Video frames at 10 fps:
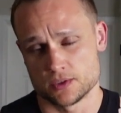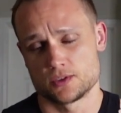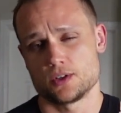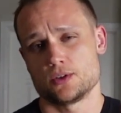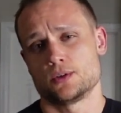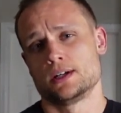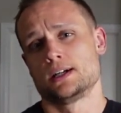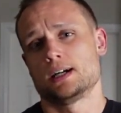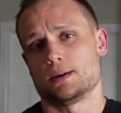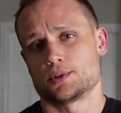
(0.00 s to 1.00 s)
So
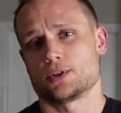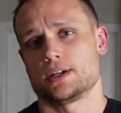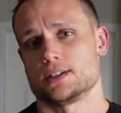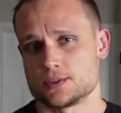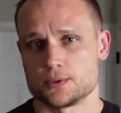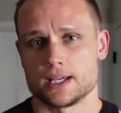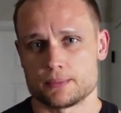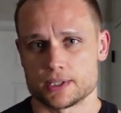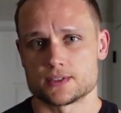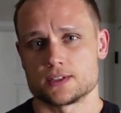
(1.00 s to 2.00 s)
I'm gonna go ahead and do that,
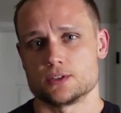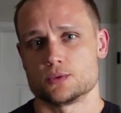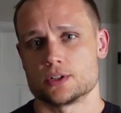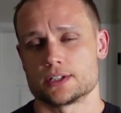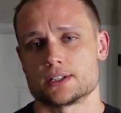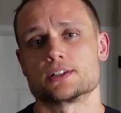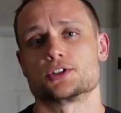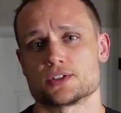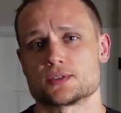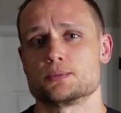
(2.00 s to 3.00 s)
but I'll see you all here in just a